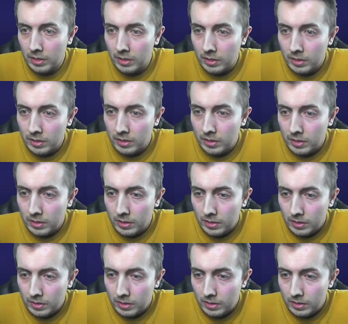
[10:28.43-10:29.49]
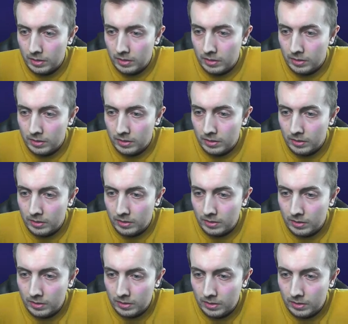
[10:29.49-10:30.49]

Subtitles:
[no speech]